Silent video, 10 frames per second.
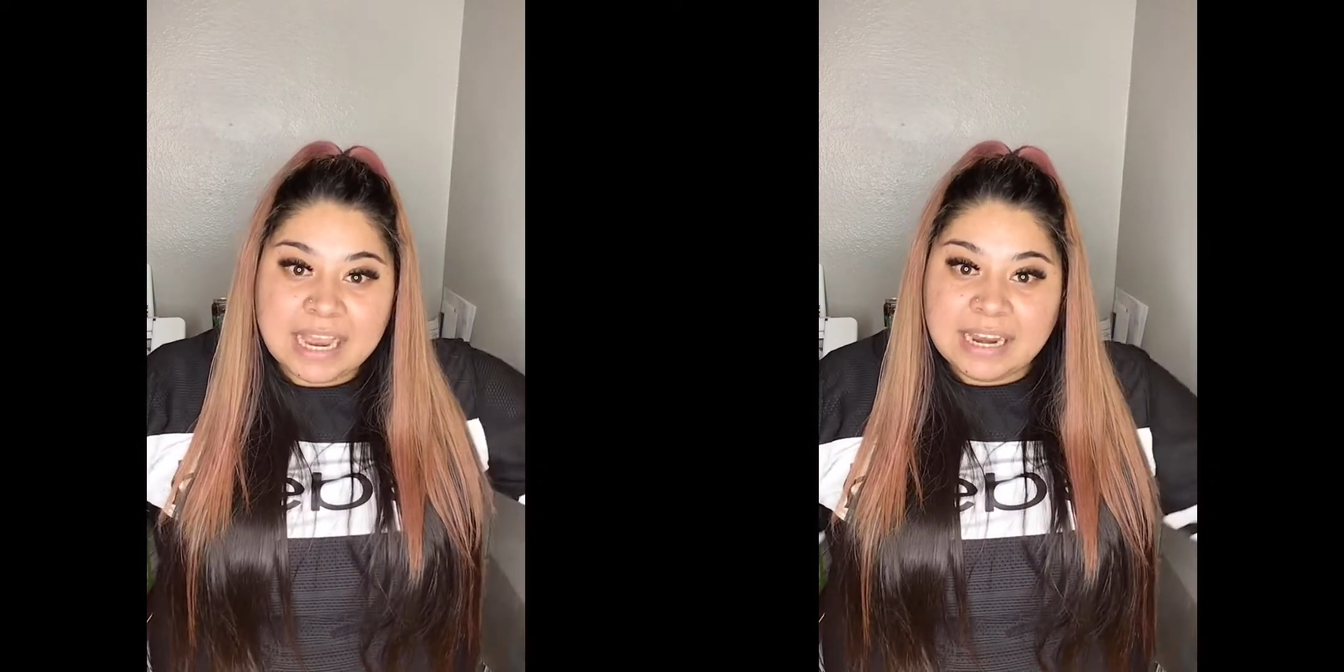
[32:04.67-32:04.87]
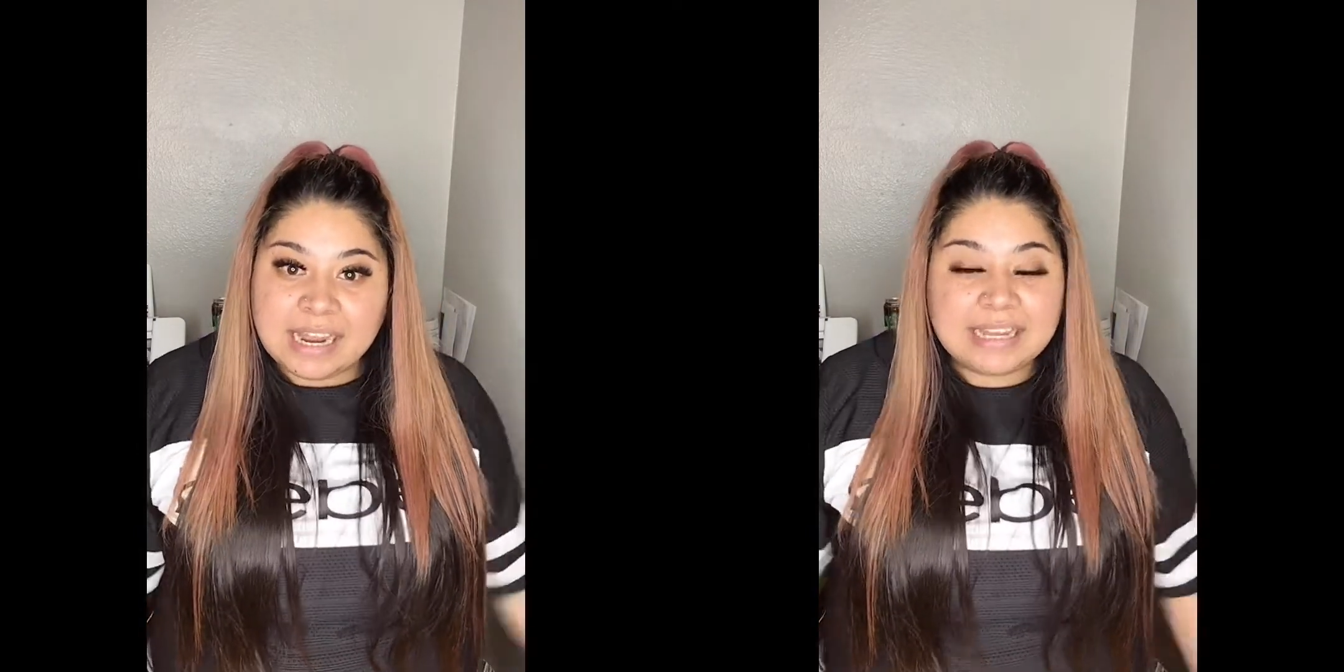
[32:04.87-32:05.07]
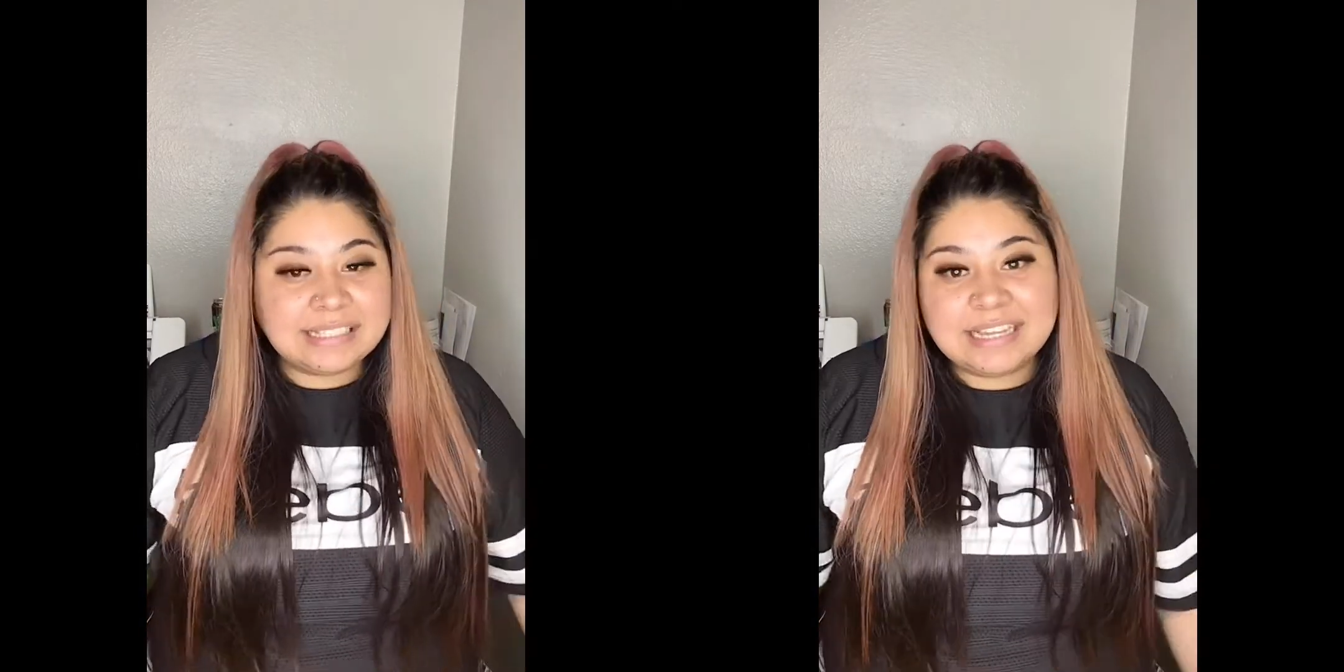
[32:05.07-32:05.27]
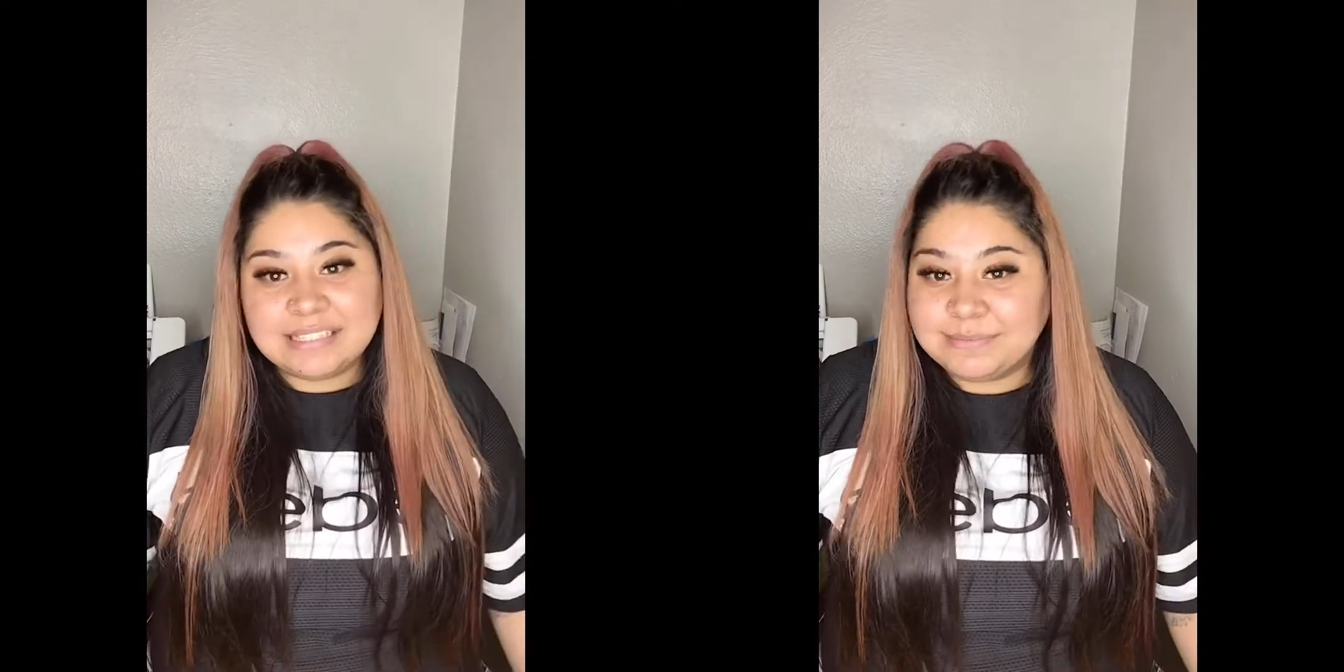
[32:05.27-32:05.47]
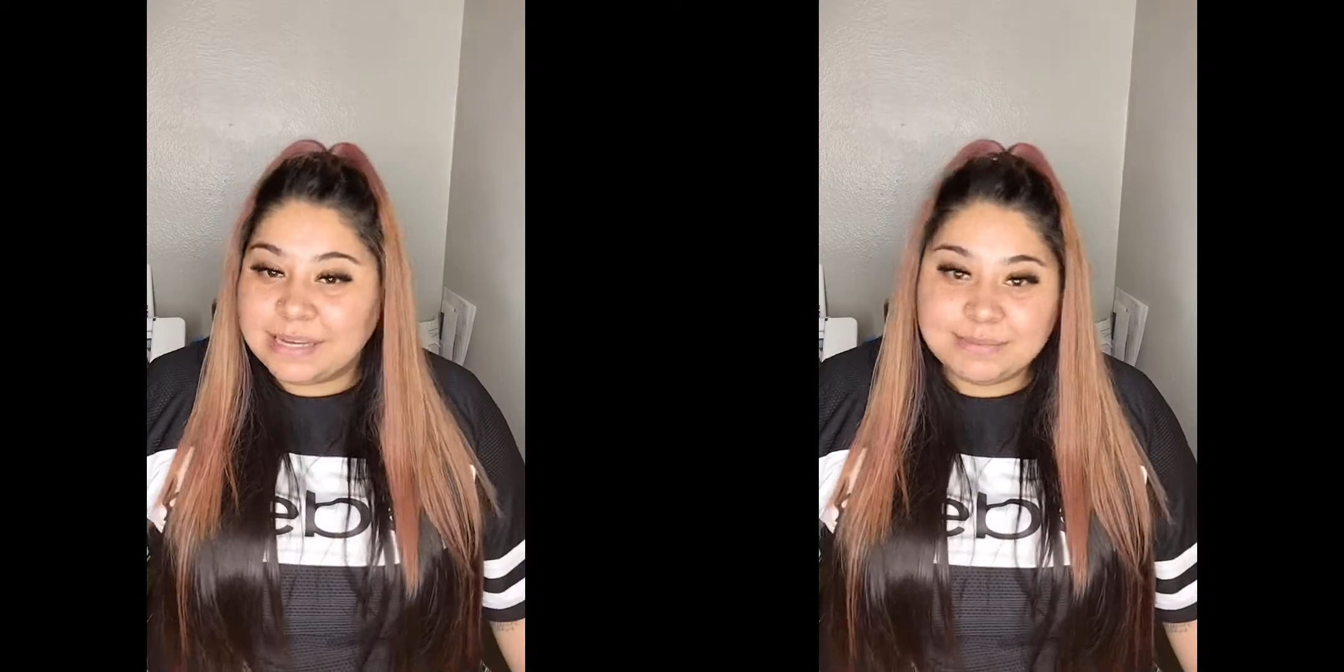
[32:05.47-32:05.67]
and like I
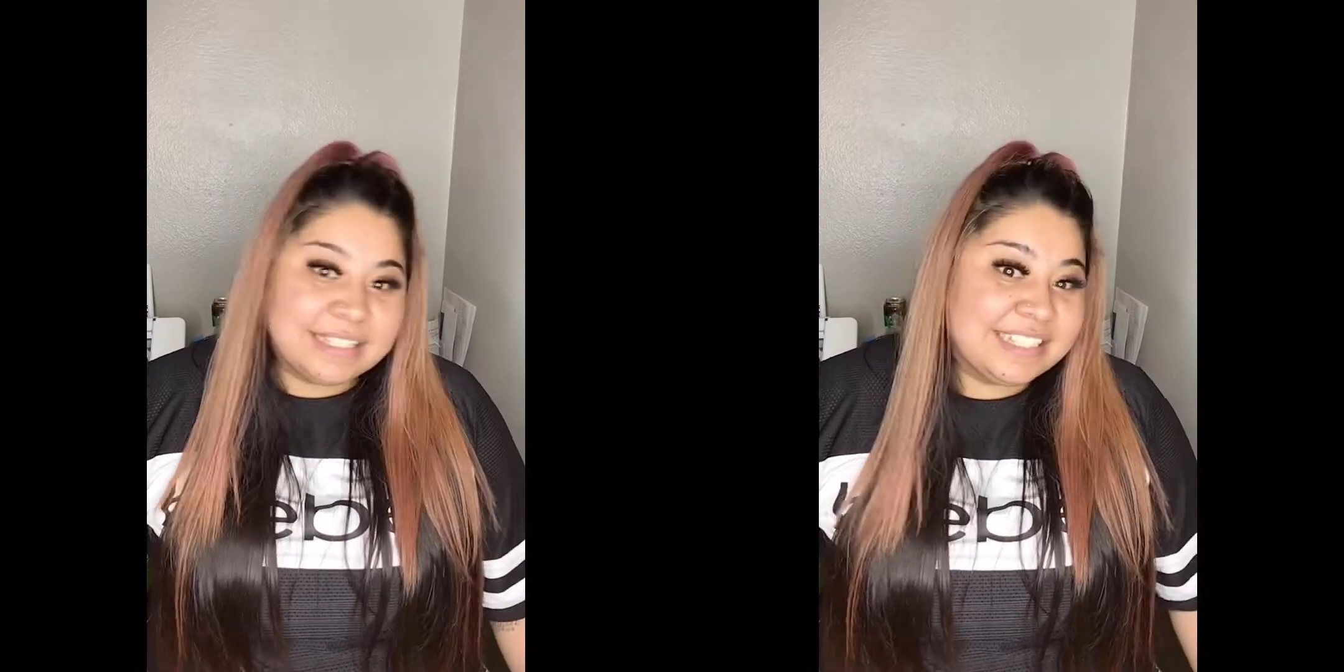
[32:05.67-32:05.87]
said sometimes I